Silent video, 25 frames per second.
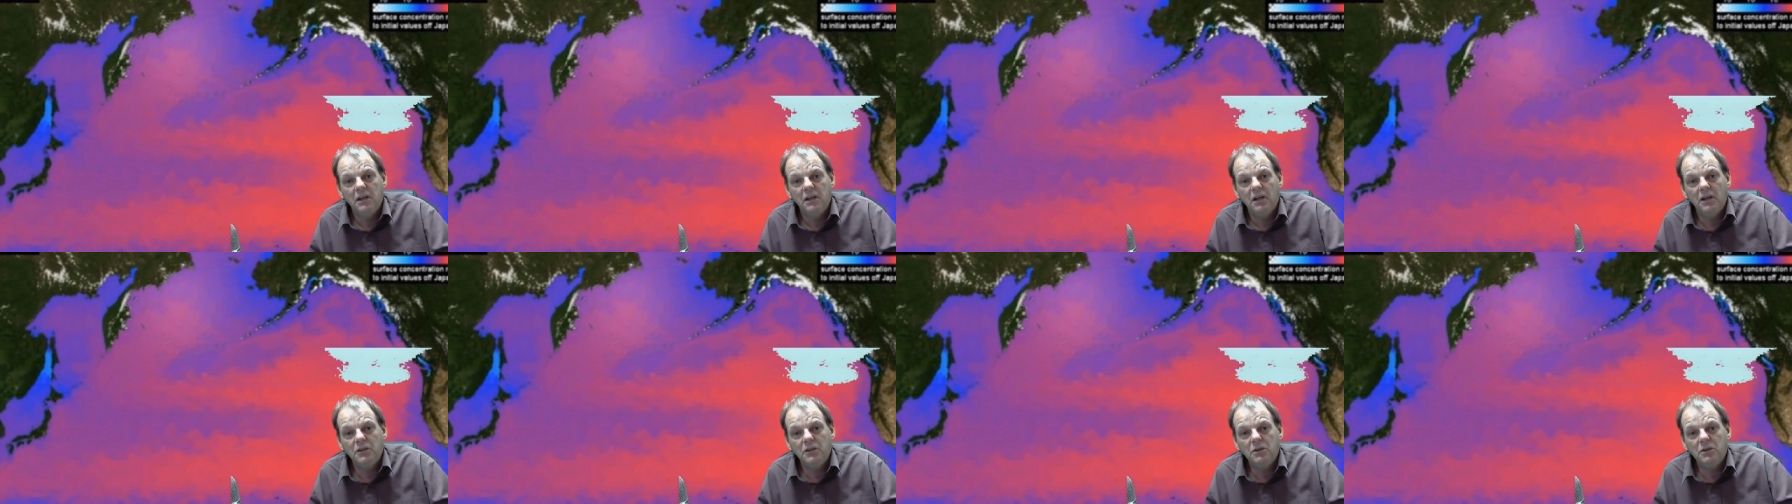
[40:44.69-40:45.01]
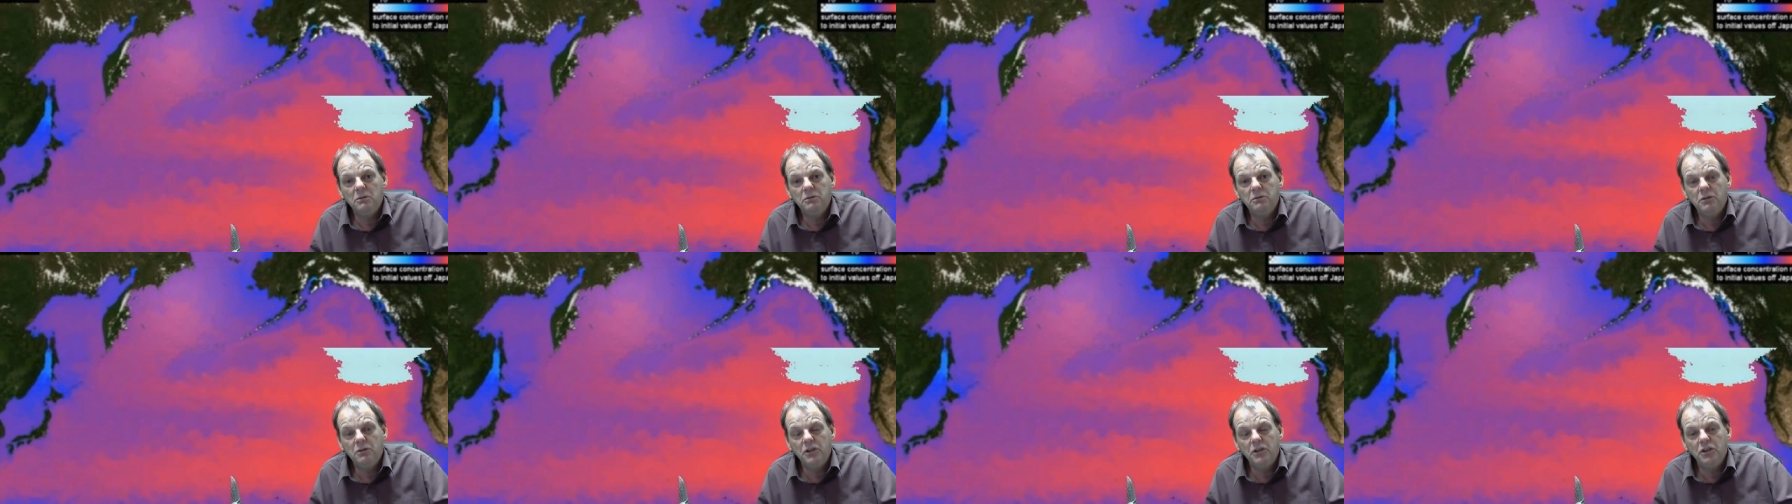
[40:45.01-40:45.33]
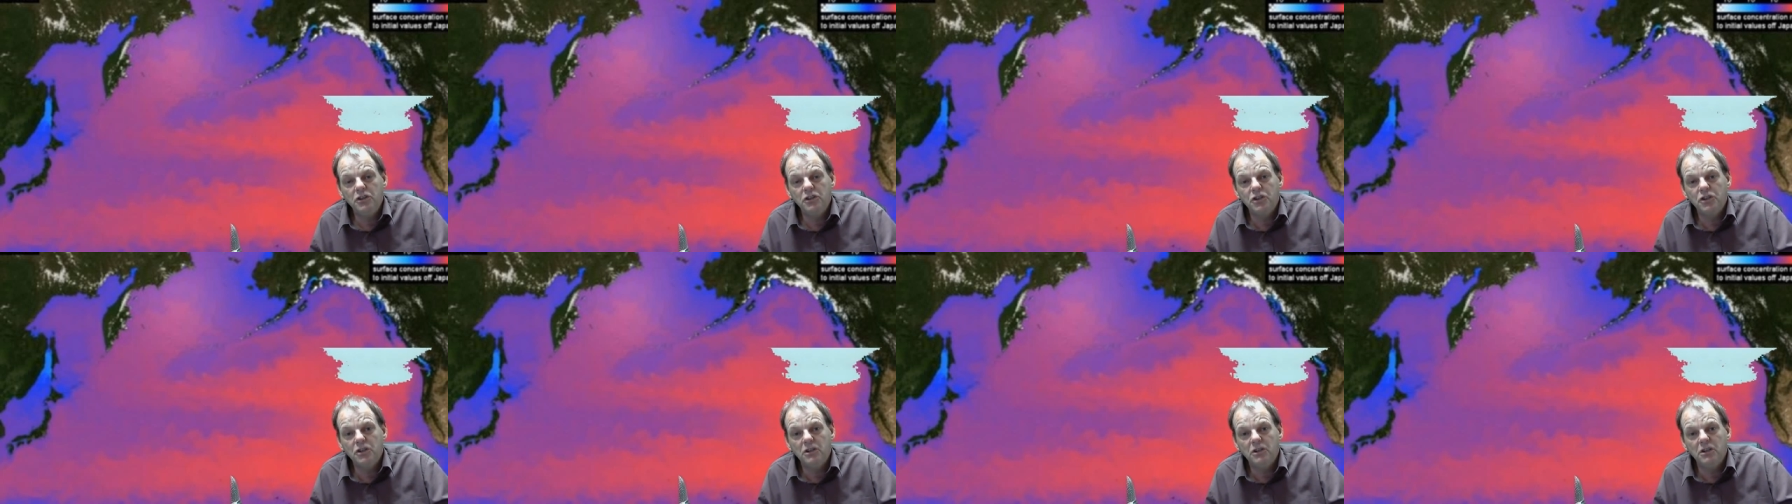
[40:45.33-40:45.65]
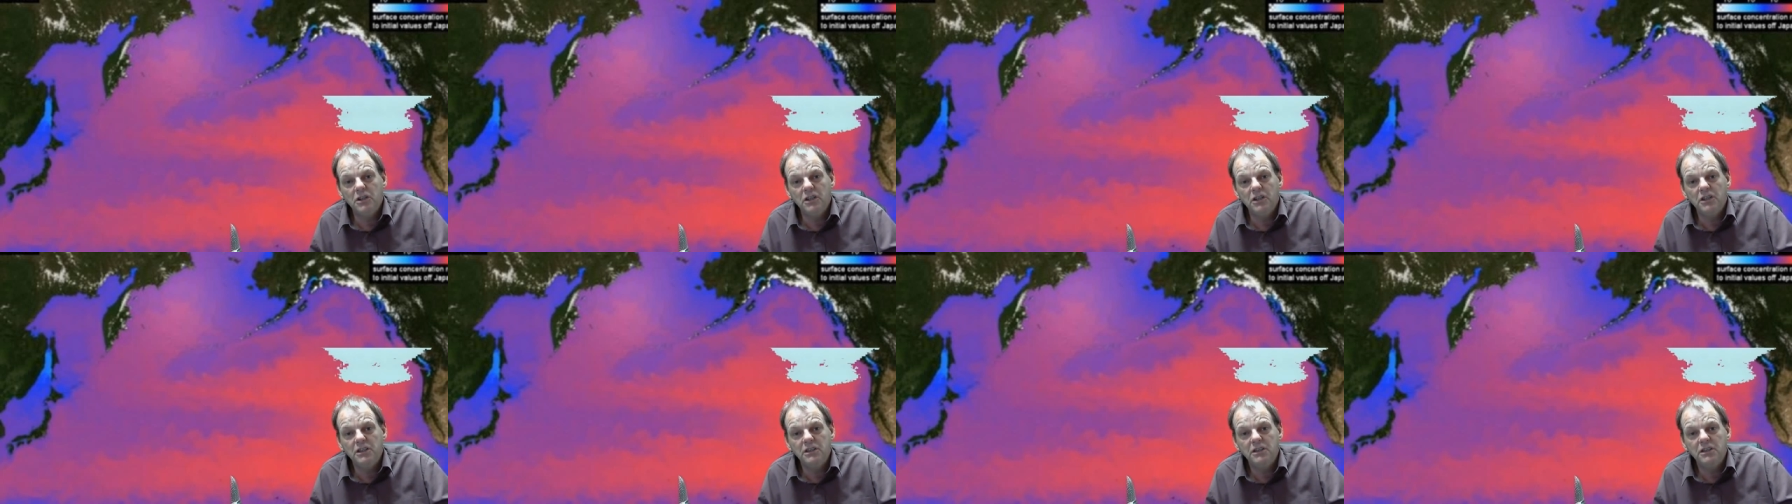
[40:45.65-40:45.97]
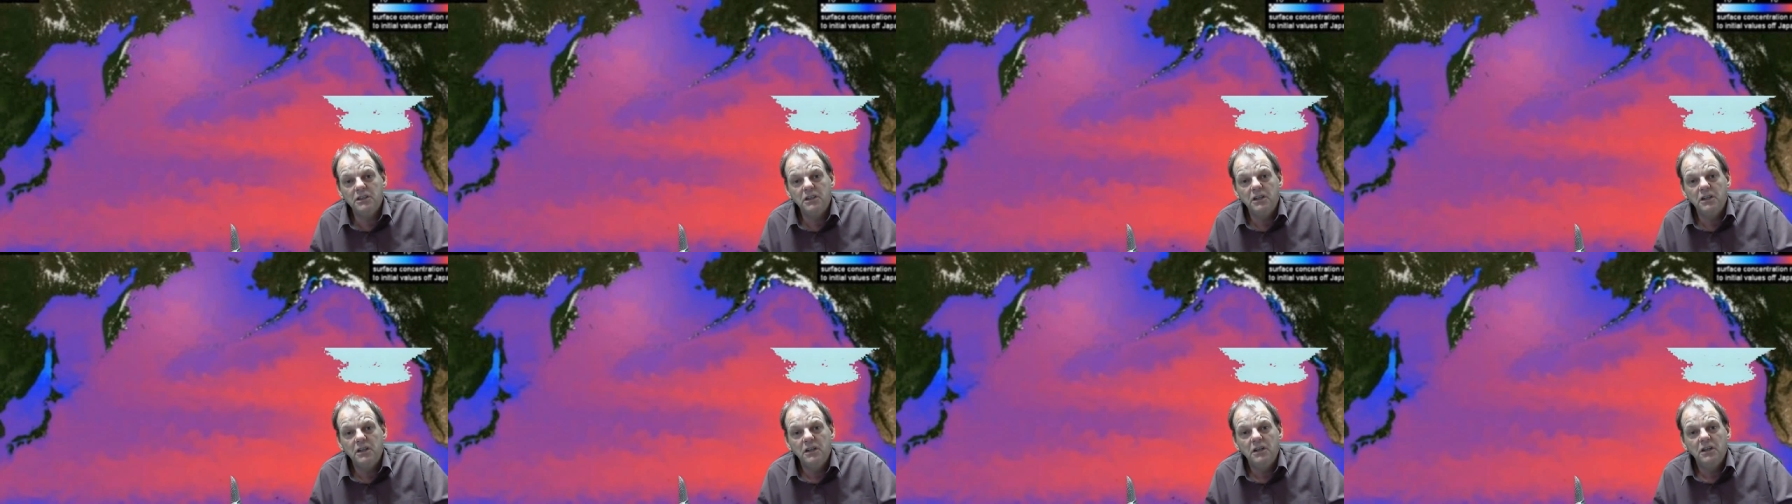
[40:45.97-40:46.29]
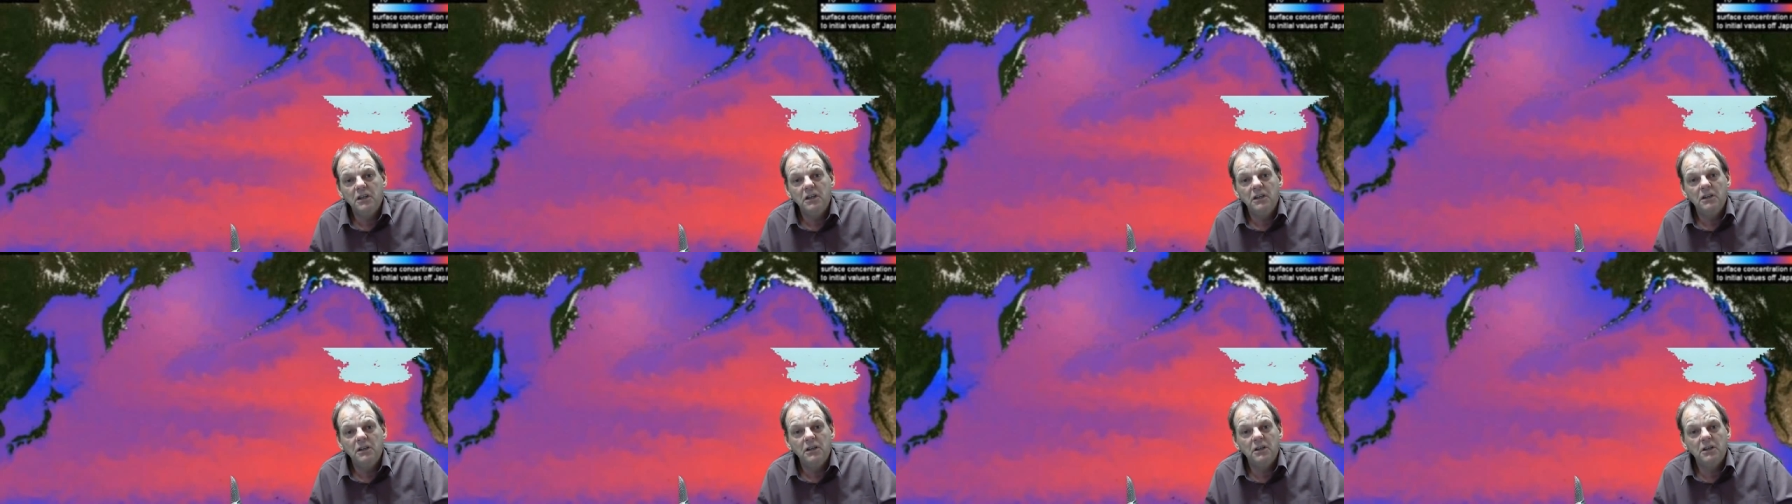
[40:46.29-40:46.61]
I don't find a journalist
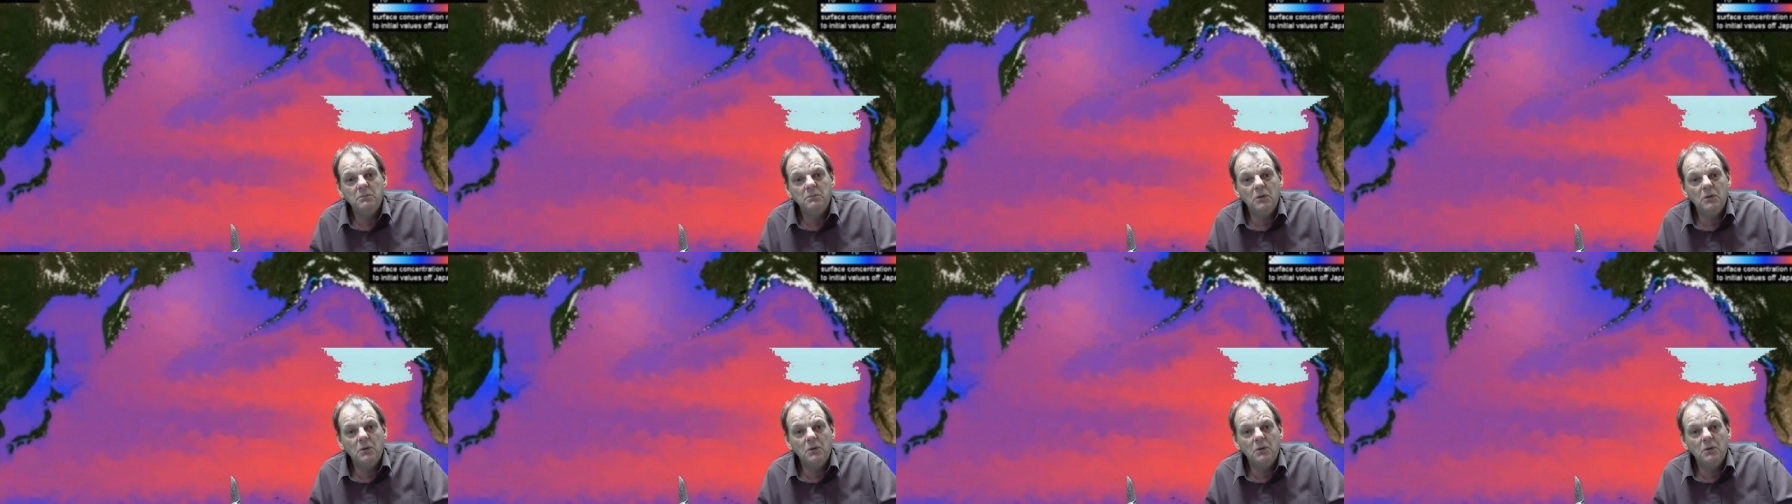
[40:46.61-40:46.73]
like